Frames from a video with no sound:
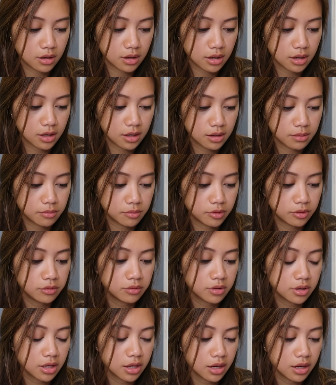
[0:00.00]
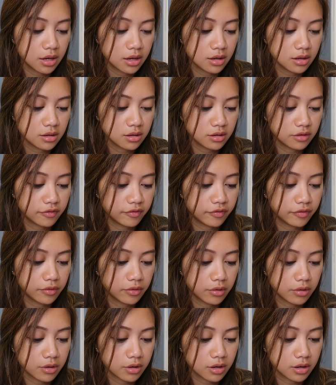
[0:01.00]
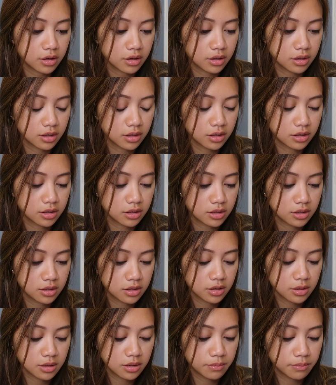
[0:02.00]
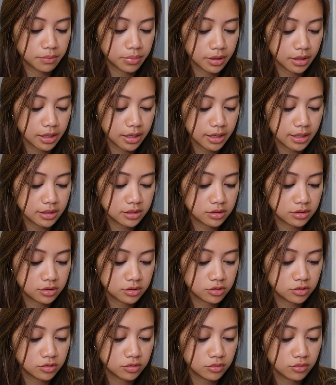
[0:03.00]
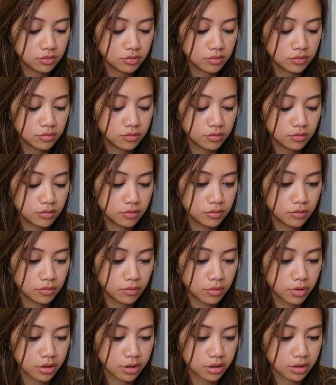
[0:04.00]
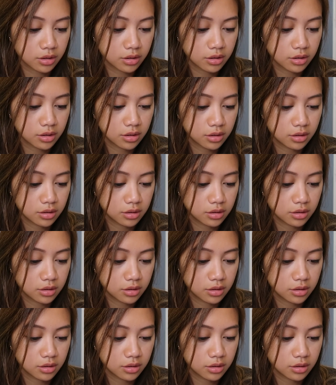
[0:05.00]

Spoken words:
I'm looking for a place to work.